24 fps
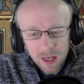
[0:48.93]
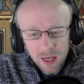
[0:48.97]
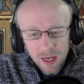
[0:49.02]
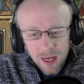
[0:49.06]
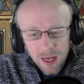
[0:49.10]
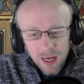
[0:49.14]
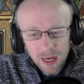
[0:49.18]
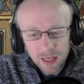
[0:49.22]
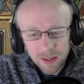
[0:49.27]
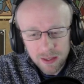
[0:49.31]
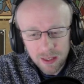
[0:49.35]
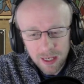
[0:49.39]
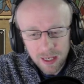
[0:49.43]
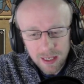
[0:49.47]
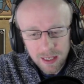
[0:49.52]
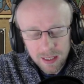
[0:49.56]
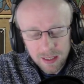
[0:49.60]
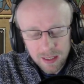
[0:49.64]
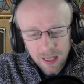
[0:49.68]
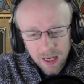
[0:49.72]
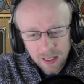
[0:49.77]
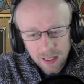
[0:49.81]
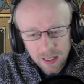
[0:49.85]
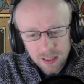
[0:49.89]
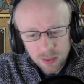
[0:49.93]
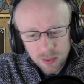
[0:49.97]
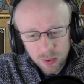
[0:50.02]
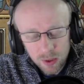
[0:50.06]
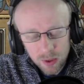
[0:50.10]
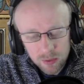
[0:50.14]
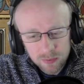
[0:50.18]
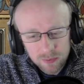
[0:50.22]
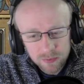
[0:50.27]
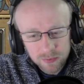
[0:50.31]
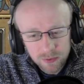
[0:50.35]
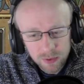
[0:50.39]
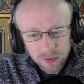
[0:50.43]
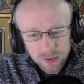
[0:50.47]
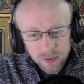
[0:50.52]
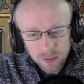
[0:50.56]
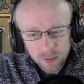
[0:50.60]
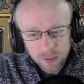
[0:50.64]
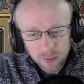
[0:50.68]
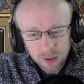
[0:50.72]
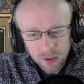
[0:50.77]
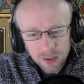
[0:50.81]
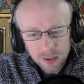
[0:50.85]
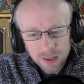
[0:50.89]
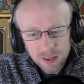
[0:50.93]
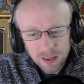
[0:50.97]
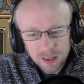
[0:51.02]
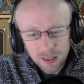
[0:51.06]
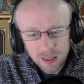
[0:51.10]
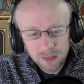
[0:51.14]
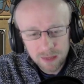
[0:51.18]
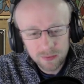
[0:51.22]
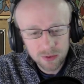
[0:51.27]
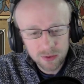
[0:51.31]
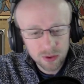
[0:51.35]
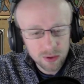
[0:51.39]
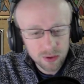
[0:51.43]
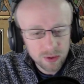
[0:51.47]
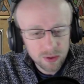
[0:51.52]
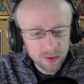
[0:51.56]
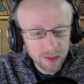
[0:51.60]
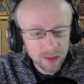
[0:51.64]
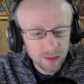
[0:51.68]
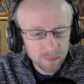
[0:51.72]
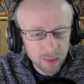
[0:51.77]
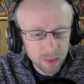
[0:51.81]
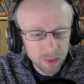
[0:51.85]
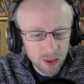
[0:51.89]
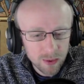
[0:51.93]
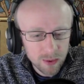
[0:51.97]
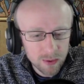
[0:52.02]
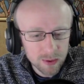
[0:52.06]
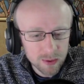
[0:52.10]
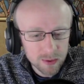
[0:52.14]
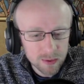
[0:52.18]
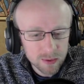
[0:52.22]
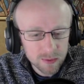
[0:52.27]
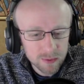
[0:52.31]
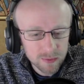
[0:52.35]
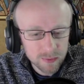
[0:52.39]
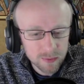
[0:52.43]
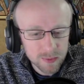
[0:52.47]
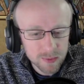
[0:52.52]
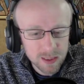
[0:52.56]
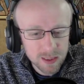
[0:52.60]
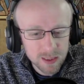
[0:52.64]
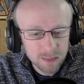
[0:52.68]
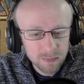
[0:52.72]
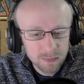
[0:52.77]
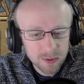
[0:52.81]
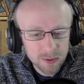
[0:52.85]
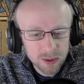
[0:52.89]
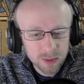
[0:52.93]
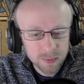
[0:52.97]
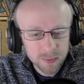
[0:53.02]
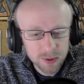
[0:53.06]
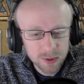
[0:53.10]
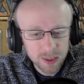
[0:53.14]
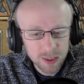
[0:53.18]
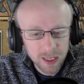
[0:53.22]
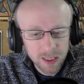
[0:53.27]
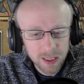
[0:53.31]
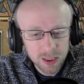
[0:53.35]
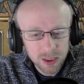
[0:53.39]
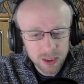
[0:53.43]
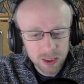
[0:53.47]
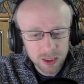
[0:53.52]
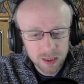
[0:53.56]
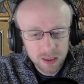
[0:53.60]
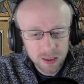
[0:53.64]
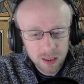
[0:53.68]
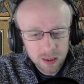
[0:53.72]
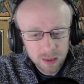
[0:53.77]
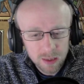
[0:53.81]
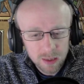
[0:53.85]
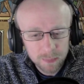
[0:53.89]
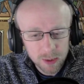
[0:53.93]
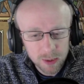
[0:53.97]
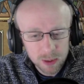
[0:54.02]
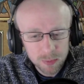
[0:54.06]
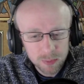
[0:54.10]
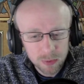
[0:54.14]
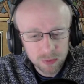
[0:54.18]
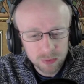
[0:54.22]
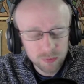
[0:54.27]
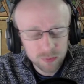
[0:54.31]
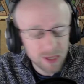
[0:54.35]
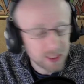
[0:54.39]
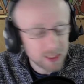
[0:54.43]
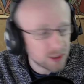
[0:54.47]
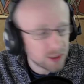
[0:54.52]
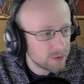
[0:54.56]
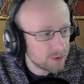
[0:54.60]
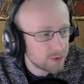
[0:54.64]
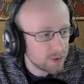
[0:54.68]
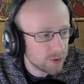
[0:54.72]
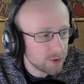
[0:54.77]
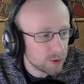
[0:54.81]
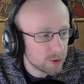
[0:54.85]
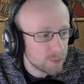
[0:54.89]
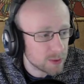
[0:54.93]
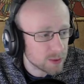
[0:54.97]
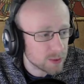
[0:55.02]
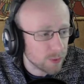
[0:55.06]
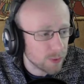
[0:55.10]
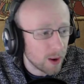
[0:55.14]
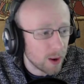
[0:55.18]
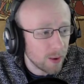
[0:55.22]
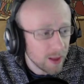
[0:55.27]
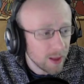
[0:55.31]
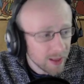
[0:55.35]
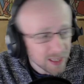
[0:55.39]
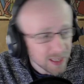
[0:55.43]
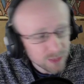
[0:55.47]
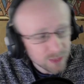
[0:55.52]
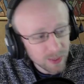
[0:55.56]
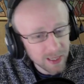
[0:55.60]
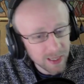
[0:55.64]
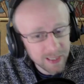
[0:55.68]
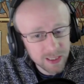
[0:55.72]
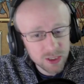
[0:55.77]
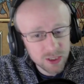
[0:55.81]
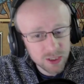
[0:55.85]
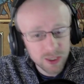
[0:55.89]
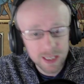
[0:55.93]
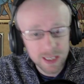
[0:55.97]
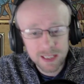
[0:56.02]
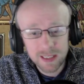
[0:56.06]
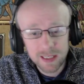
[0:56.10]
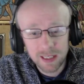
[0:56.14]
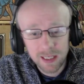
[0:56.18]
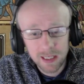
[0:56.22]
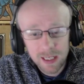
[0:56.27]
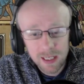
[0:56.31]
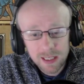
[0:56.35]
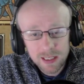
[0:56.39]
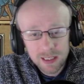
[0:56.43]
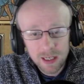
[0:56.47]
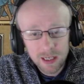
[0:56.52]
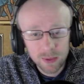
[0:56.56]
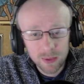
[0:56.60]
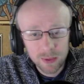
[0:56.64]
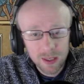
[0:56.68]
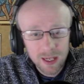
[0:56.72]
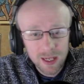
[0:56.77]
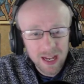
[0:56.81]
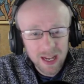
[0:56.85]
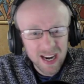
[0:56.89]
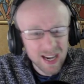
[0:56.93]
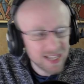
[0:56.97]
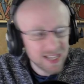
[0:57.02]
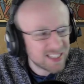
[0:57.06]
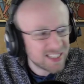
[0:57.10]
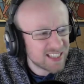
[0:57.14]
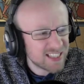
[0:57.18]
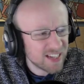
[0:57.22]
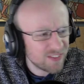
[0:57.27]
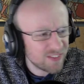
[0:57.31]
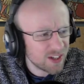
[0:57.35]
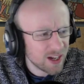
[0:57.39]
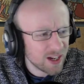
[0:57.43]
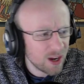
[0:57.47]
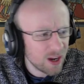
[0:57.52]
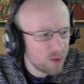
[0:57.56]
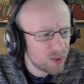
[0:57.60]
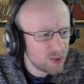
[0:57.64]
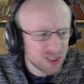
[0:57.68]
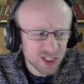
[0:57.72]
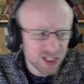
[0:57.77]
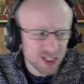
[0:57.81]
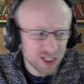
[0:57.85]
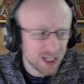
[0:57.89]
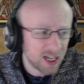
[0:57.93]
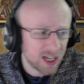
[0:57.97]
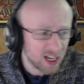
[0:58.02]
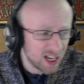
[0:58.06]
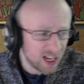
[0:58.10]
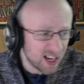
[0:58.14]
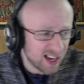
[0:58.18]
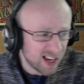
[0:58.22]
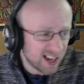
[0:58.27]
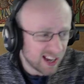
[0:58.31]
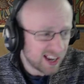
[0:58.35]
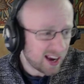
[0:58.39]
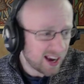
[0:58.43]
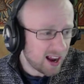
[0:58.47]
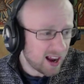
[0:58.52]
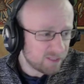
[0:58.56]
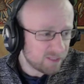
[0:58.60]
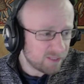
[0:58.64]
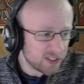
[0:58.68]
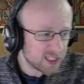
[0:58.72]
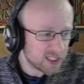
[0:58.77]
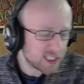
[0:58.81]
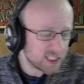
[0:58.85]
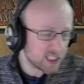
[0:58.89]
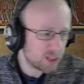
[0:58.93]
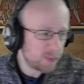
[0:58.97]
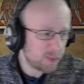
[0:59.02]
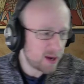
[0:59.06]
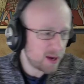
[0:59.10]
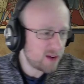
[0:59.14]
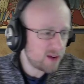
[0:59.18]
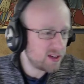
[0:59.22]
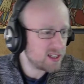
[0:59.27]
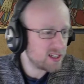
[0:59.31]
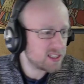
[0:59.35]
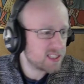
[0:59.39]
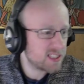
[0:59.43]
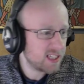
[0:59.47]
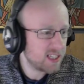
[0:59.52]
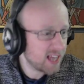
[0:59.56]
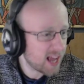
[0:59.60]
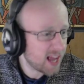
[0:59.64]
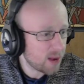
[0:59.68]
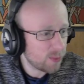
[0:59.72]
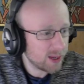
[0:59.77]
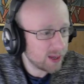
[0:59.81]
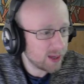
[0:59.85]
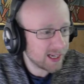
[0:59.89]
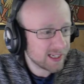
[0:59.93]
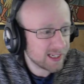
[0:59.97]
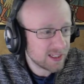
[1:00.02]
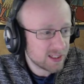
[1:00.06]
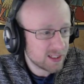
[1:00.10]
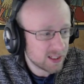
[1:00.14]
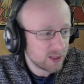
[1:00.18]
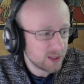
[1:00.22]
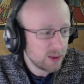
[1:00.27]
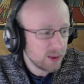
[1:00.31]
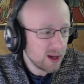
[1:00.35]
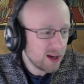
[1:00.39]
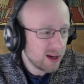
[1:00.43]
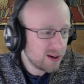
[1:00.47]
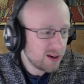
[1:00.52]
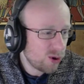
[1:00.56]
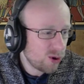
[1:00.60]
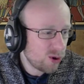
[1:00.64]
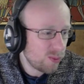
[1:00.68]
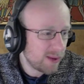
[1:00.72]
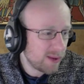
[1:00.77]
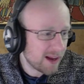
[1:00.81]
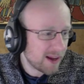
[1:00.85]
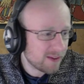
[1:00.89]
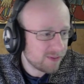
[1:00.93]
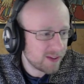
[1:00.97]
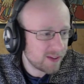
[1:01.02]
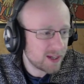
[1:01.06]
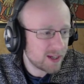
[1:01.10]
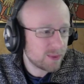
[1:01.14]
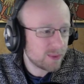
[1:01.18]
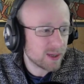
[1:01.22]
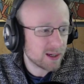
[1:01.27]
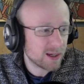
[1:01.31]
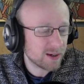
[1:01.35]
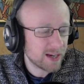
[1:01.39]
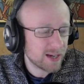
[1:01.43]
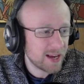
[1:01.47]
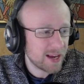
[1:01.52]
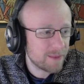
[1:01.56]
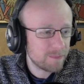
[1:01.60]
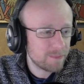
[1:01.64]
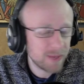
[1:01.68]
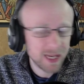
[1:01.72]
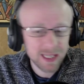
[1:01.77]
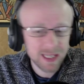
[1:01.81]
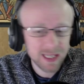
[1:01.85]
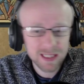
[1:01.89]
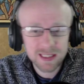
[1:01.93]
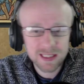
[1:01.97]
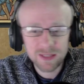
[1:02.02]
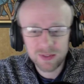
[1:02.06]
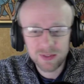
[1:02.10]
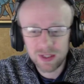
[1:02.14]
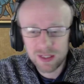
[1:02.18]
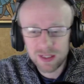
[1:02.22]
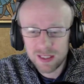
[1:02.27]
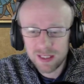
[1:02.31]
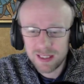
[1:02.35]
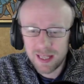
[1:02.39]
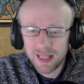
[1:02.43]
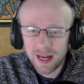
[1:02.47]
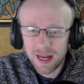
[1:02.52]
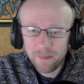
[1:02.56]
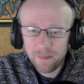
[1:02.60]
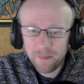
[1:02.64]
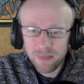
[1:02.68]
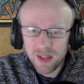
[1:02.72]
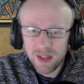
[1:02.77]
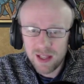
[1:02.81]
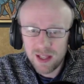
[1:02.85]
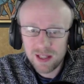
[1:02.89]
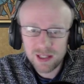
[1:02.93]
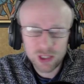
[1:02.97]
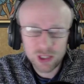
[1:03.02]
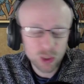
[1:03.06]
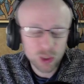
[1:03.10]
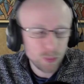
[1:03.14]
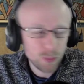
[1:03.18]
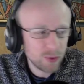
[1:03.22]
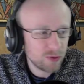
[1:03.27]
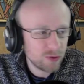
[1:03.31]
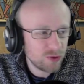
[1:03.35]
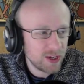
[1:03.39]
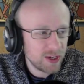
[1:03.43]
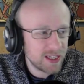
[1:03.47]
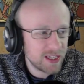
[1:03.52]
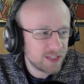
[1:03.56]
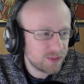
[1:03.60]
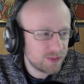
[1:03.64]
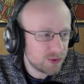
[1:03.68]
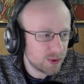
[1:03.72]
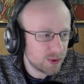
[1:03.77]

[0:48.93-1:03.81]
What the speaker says: in the late 1241 saved Hungary and Poland from the similar subjugation. The possible rest of Europe as well. That's quite interesting. So, let's have a go. We're just going to have this experience, see how well I can do. Normally I fare well on campaigns, I've got to say. There's a couple of really difficult